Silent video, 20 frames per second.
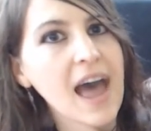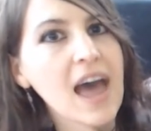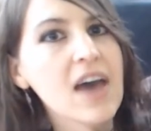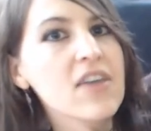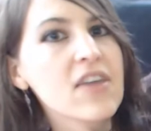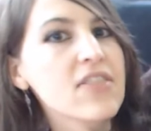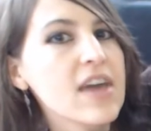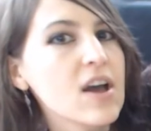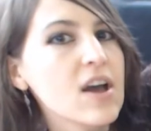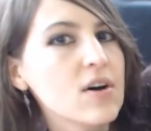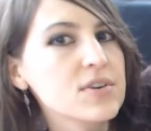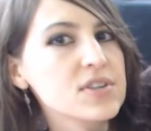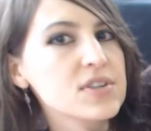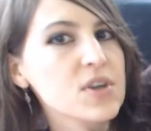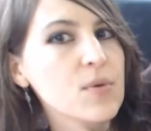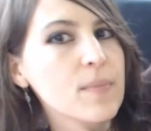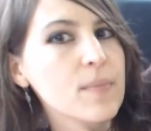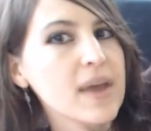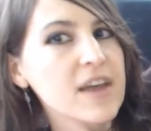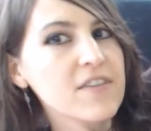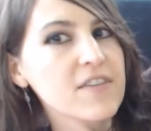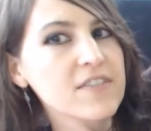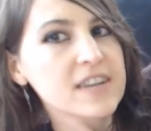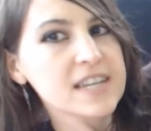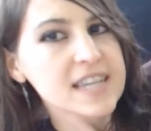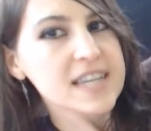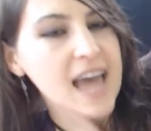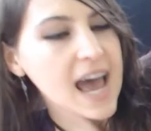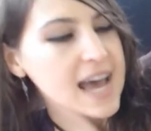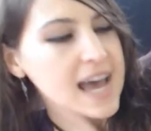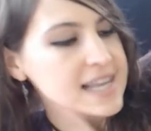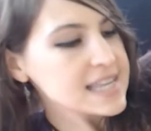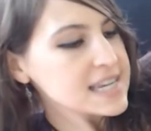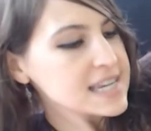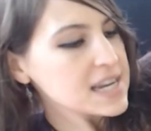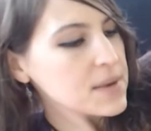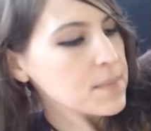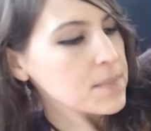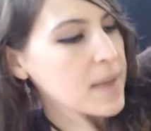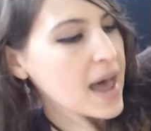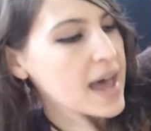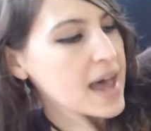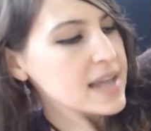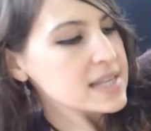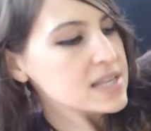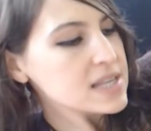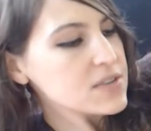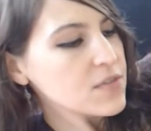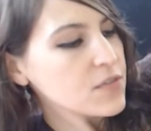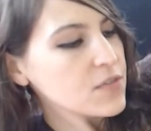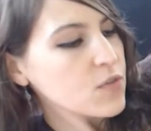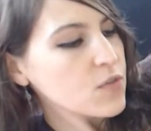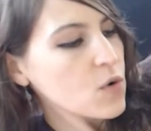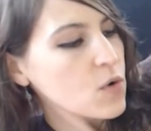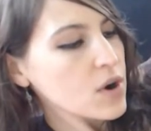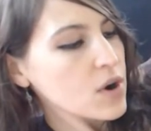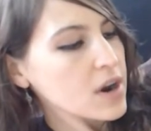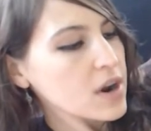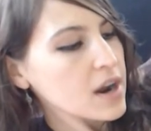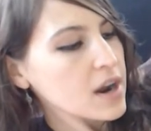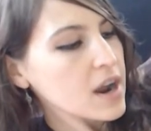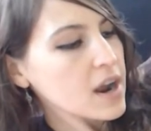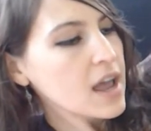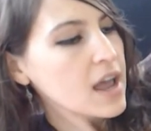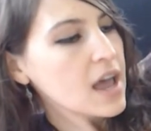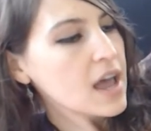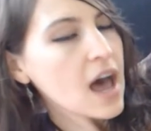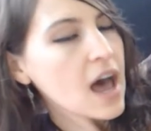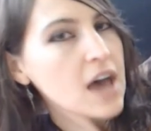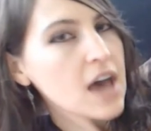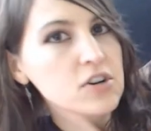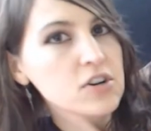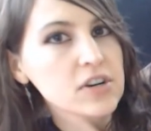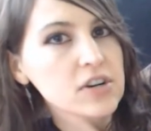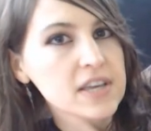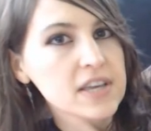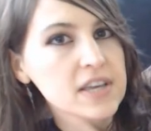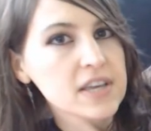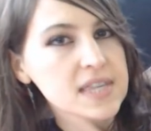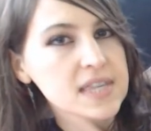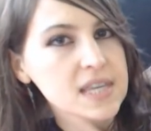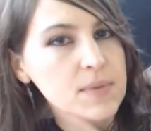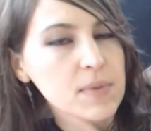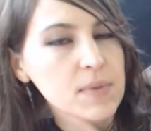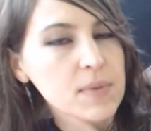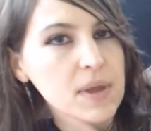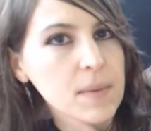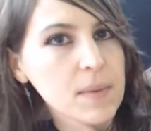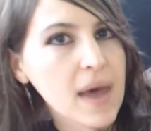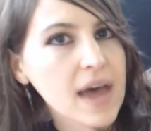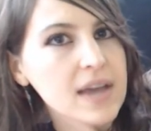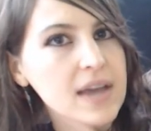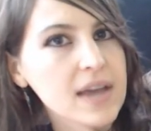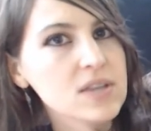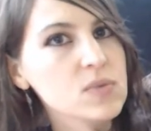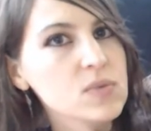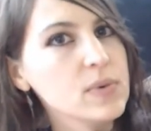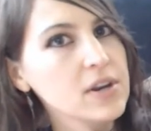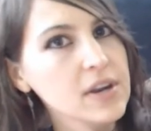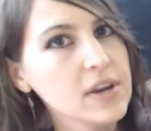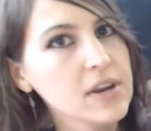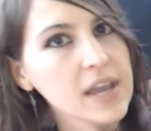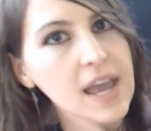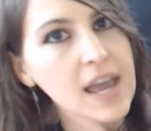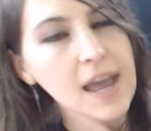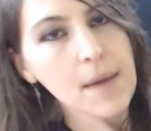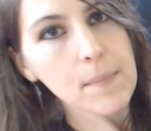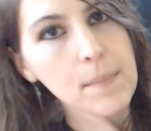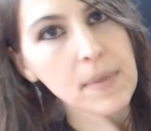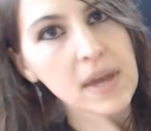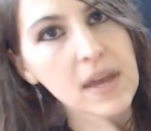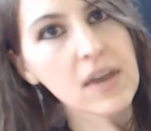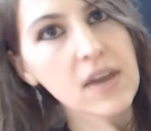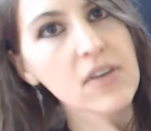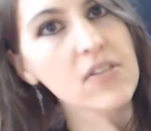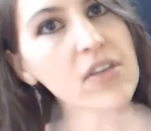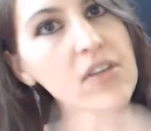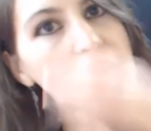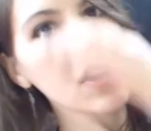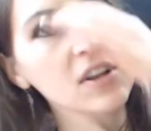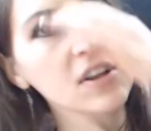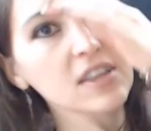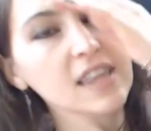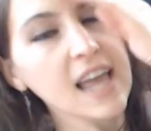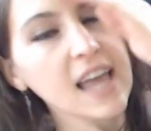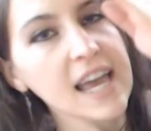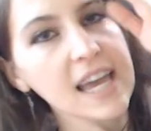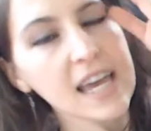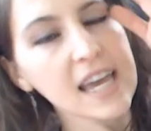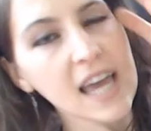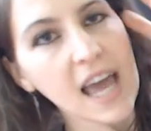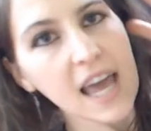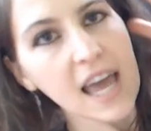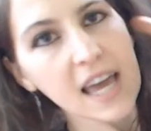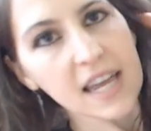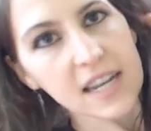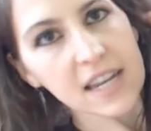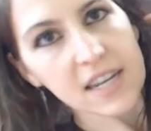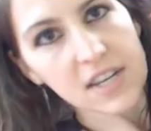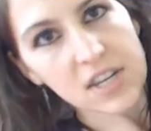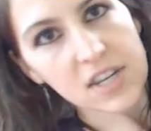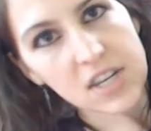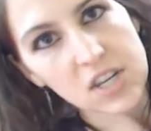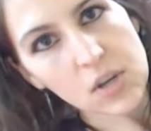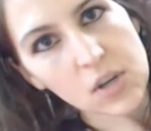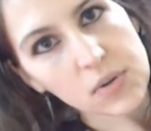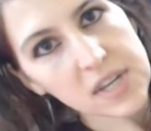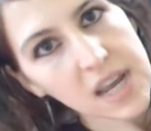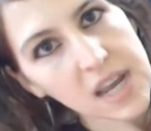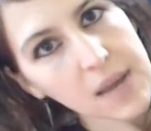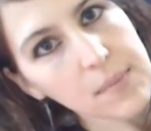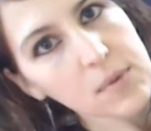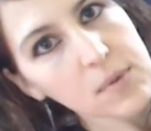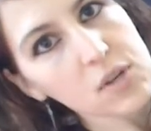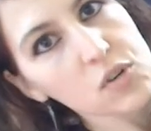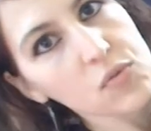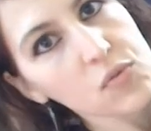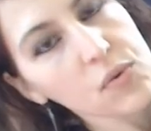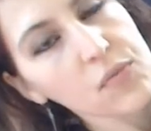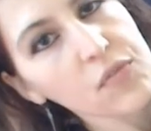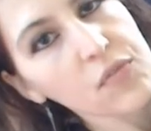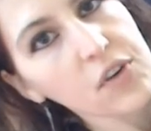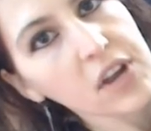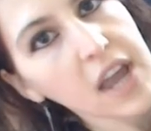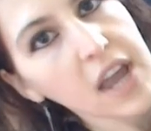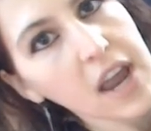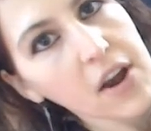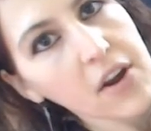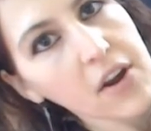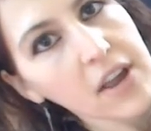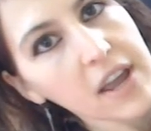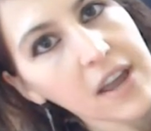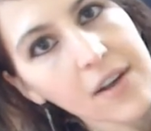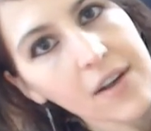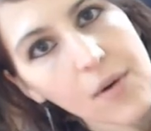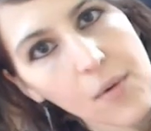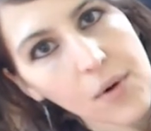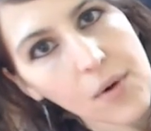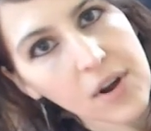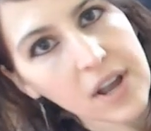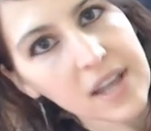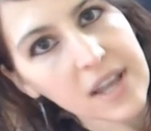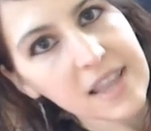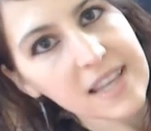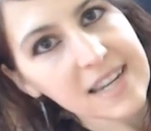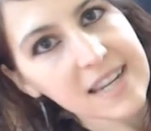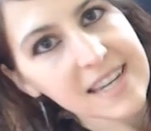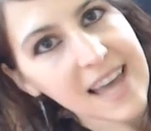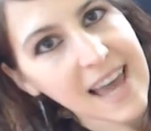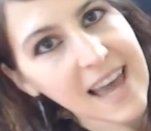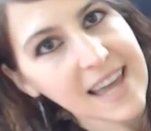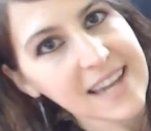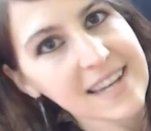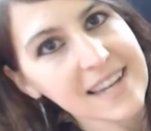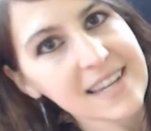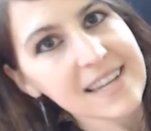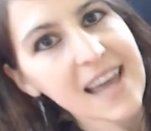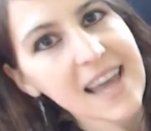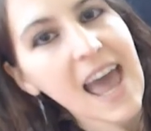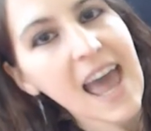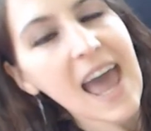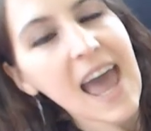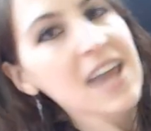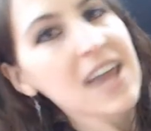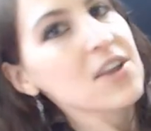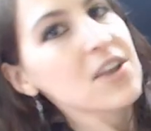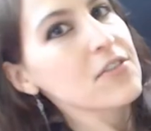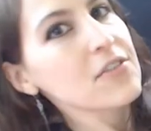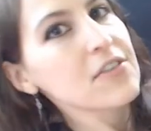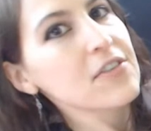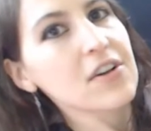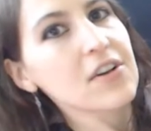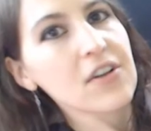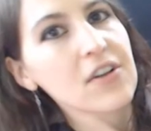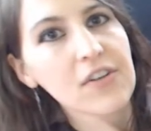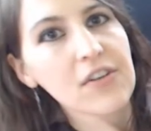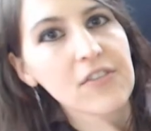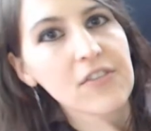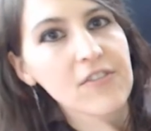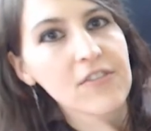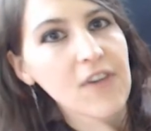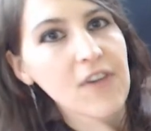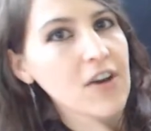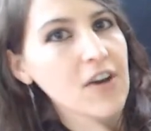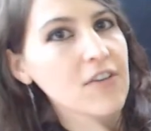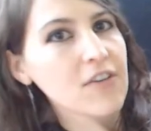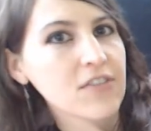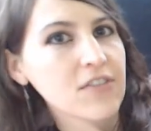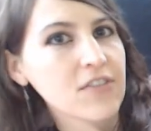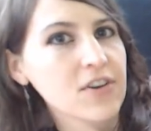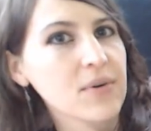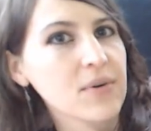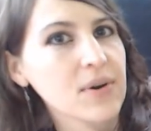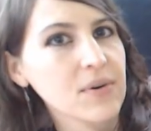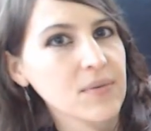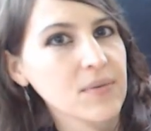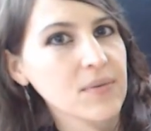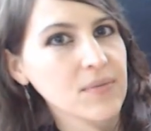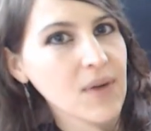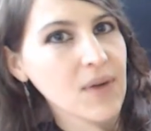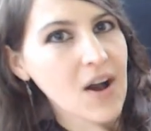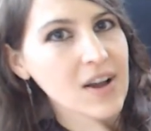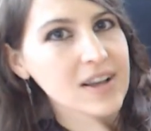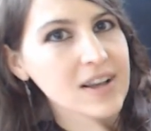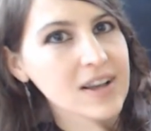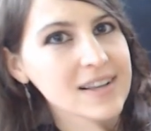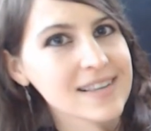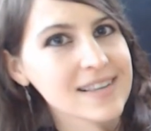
They also make fantastic mats for underneath sleeping bags when you're camping. They're light and don't take up much room for carrying or in the tent, and you'll feel far fewer rocks.